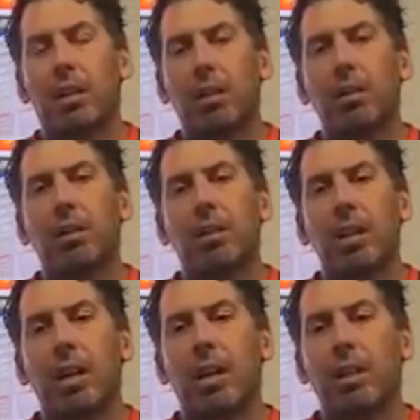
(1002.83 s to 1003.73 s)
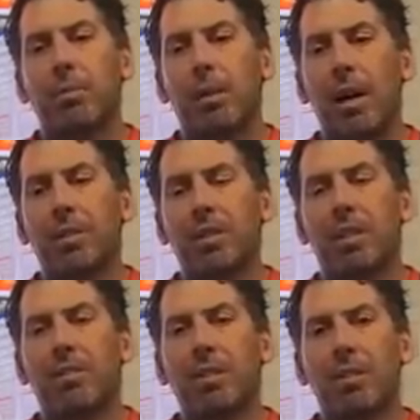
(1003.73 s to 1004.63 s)
learn in the
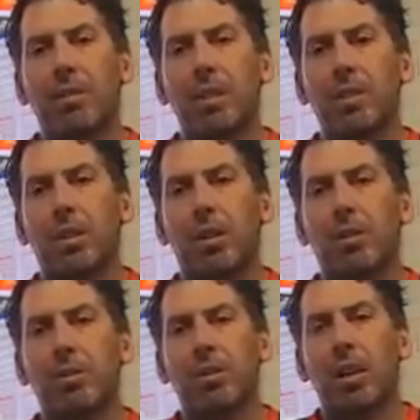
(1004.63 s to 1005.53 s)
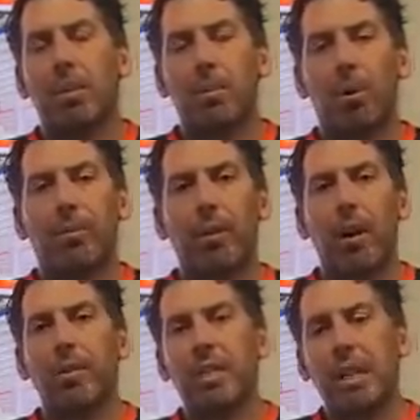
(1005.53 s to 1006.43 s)
process of delivering these cars, both for
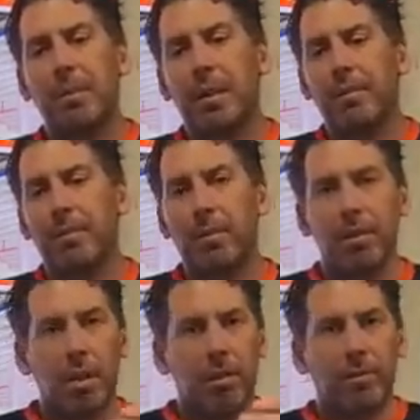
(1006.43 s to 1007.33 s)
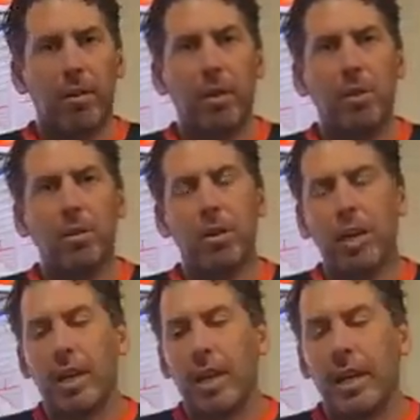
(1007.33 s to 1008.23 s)
our team and then for you and
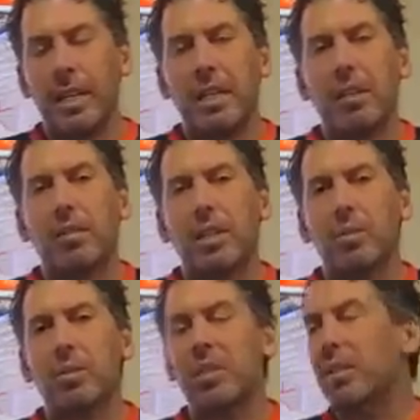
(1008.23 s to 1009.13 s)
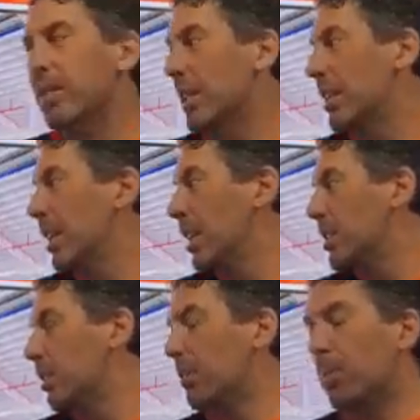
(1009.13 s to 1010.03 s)
any dealer that's receiving it.
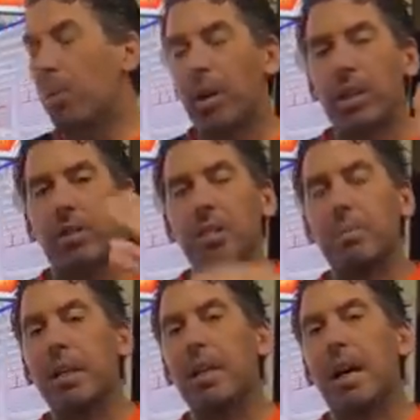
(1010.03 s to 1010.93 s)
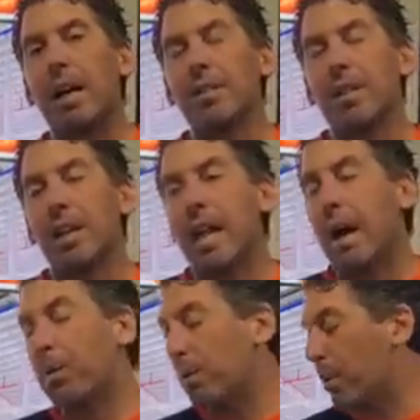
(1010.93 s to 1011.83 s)
So we worked on these PDIs, and
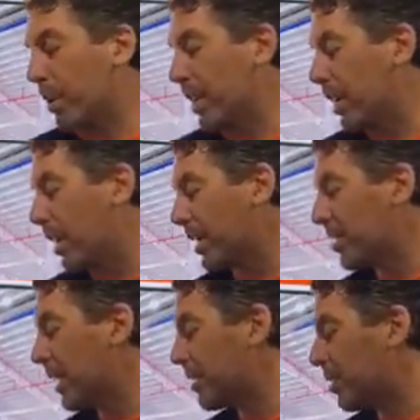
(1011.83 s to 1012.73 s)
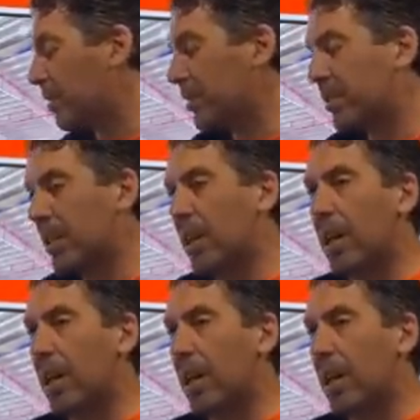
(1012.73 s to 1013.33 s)
now we're working on accessories.